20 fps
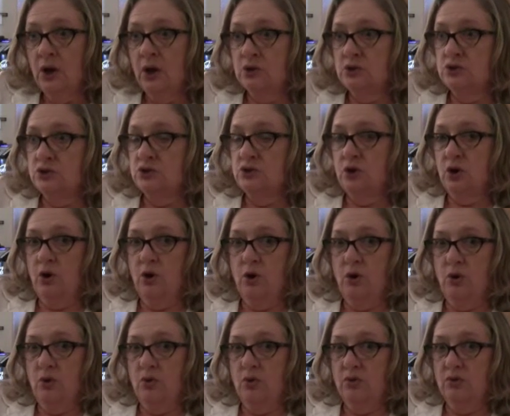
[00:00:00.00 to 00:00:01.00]

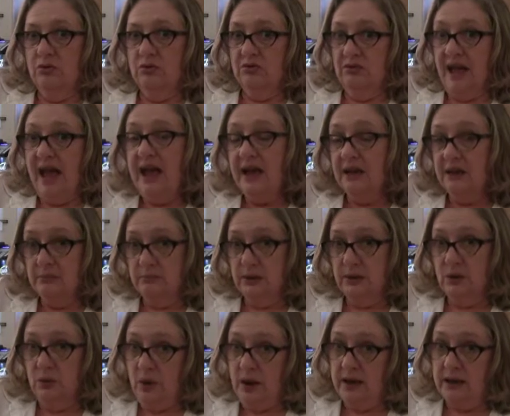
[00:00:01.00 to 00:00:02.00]
So that can be
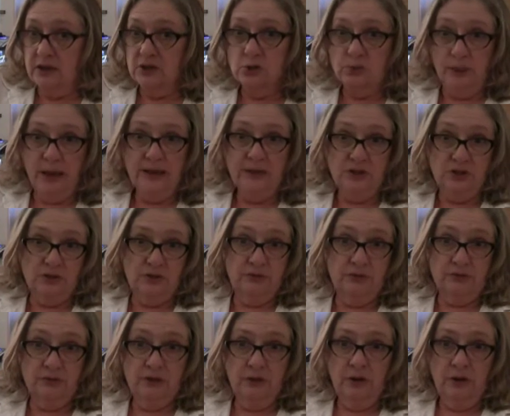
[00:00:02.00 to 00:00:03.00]
quite
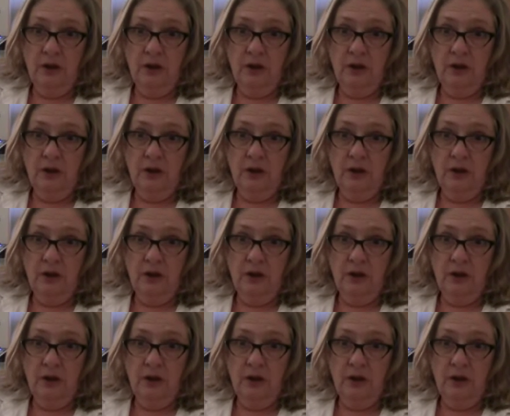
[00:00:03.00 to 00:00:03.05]
expensive.